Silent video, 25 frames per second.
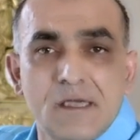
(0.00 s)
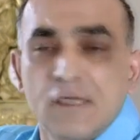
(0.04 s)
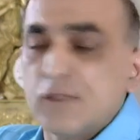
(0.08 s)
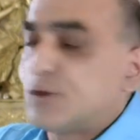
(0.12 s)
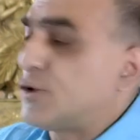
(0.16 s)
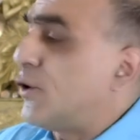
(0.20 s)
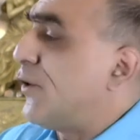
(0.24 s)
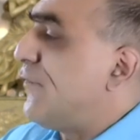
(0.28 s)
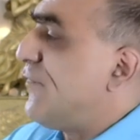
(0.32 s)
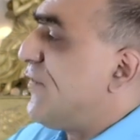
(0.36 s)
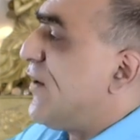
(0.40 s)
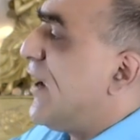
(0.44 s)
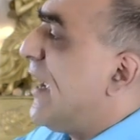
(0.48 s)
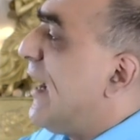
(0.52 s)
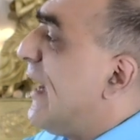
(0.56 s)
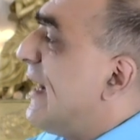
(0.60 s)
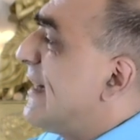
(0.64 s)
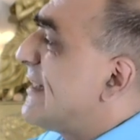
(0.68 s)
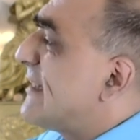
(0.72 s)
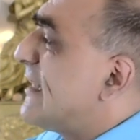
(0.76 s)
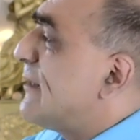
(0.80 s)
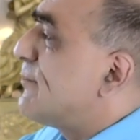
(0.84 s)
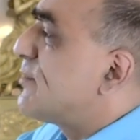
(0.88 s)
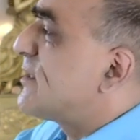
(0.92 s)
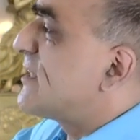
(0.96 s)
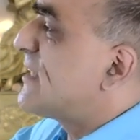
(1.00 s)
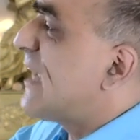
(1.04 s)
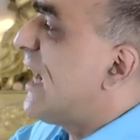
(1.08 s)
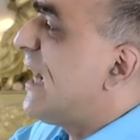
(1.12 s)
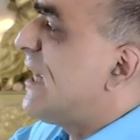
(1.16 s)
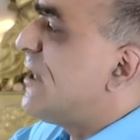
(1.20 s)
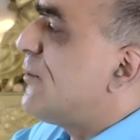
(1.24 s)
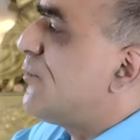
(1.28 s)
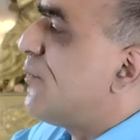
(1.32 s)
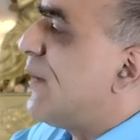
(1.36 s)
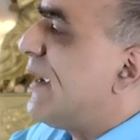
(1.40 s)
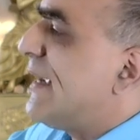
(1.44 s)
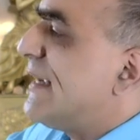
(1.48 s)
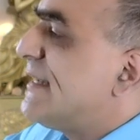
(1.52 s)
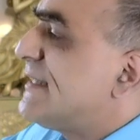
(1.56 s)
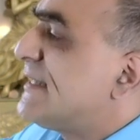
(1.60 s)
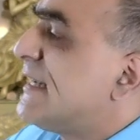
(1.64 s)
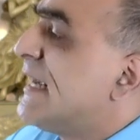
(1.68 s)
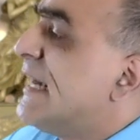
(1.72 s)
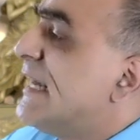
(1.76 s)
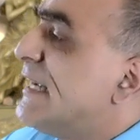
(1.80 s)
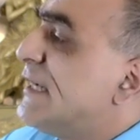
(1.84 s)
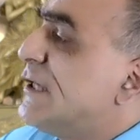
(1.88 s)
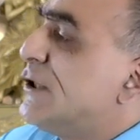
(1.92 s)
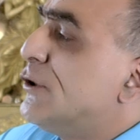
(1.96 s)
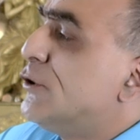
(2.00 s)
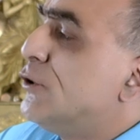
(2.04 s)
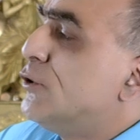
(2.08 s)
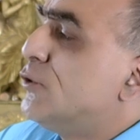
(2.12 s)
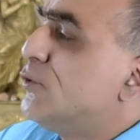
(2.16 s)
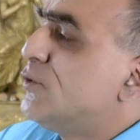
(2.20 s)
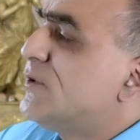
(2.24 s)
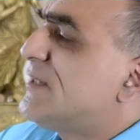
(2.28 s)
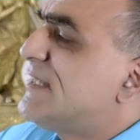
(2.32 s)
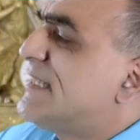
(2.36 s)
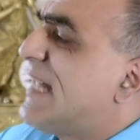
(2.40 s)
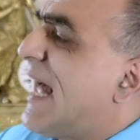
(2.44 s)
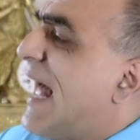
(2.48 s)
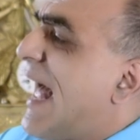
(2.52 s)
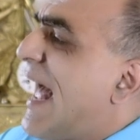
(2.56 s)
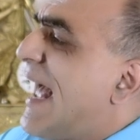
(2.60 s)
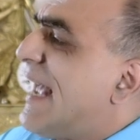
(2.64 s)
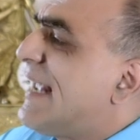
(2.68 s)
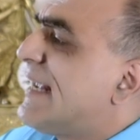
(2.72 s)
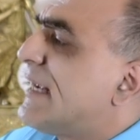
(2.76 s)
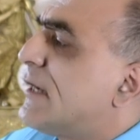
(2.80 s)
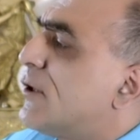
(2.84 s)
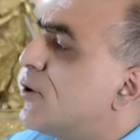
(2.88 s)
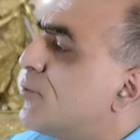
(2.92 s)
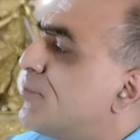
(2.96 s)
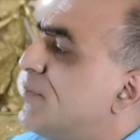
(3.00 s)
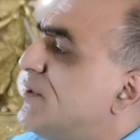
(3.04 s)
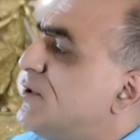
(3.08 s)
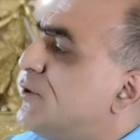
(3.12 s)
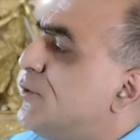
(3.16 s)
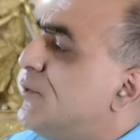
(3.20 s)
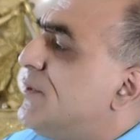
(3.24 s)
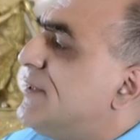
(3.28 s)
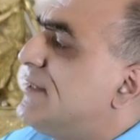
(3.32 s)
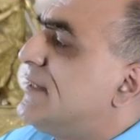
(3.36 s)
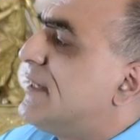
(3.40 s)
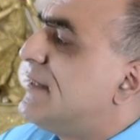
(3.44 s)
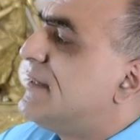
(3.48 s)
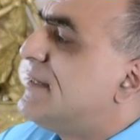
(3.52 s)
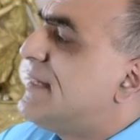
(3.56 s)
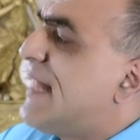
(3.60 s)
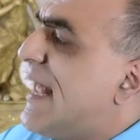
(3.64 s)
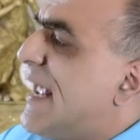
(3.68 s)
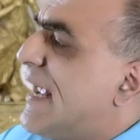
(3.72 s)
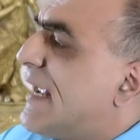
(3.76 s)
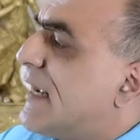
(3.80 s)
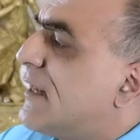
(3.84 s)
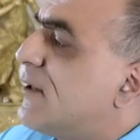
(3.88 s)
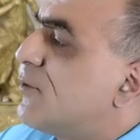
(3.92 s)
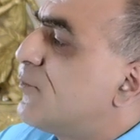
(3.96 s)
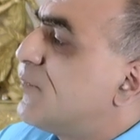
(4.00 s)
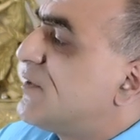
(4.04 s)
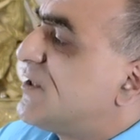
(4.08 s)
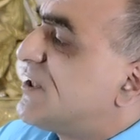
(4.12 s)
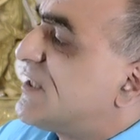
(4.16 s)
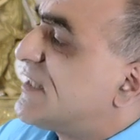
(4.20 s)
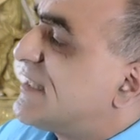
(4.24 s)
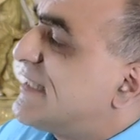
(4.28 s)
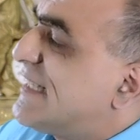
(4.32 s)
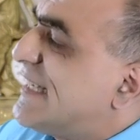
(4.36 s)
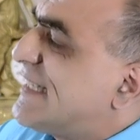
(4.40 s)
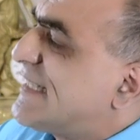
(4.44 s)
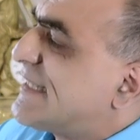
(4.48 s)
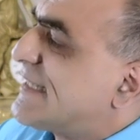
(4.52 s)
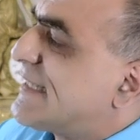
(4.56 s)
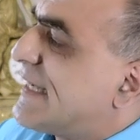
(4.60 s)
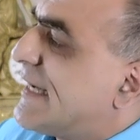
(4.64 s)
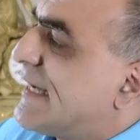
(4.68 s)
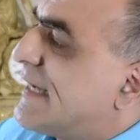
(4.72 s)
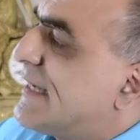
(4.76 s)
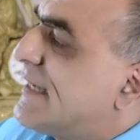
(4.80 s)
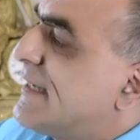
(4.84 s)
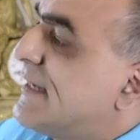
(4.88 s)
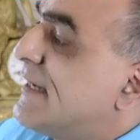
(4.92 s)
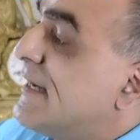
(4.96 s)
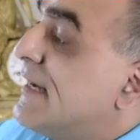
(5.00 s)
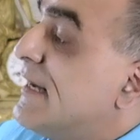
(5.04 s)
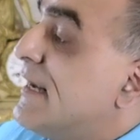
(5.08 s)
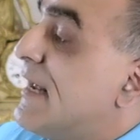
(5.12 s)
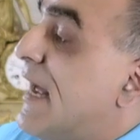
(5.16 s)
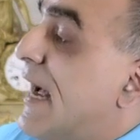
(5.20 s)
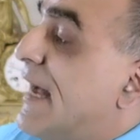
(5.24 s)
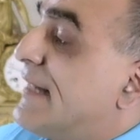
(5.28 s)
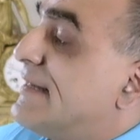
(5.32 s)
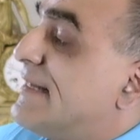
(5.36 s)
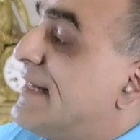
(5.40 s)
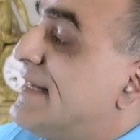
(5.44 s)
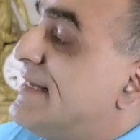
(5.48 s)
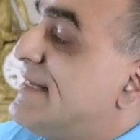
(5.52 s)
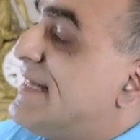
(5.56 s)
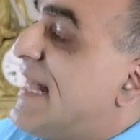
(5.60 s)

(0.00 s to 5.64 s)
So if you held them sideways, you lose the angle between the nail, which is this thing, and the